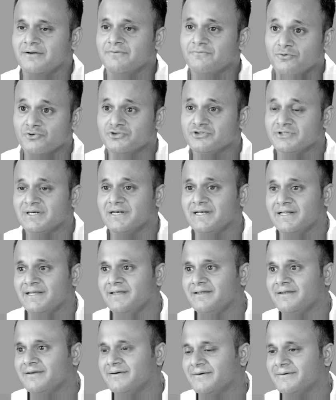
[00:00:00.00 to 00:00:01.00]

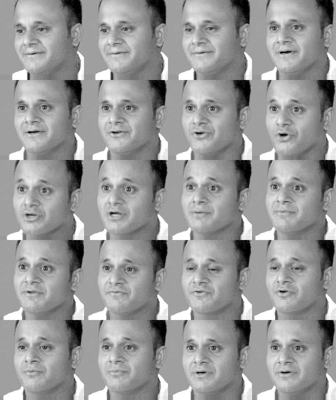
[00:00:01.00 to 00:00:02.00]
Unfortunately, not
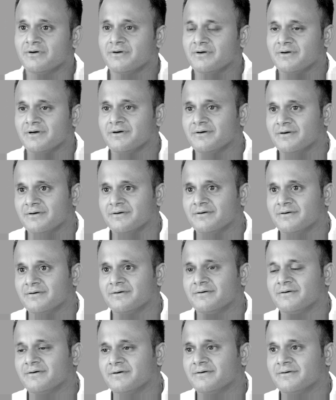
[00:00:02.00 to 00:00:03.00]
coming from
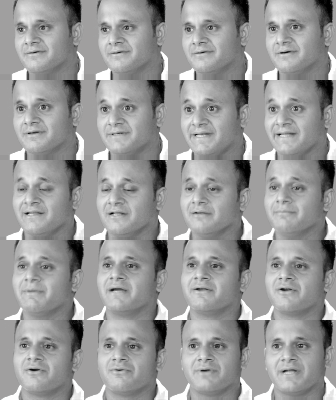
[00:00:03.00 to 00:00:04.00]
a technical
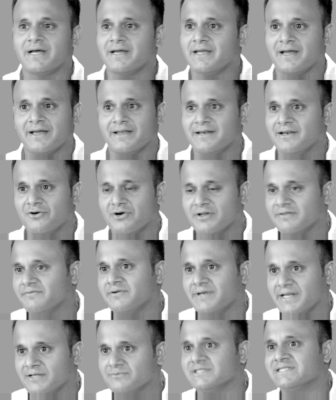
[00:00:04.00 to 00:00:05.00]
background, I did not have
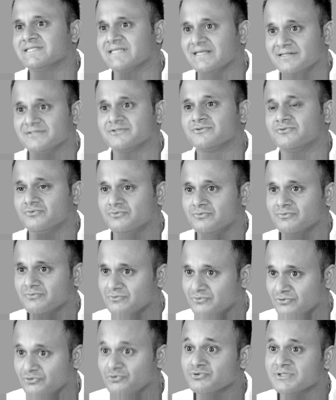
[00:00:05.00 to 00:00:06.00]
the requisite skills
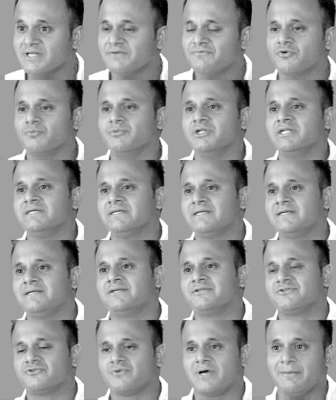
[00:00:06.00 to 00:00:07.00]
to use that formula,
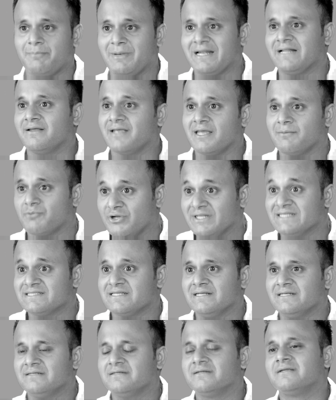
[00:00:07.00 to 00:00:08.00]
so I played the game on
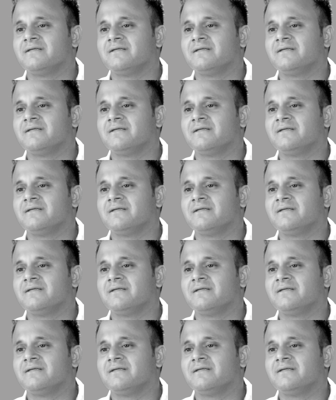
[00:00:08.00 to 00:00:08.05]
instinct.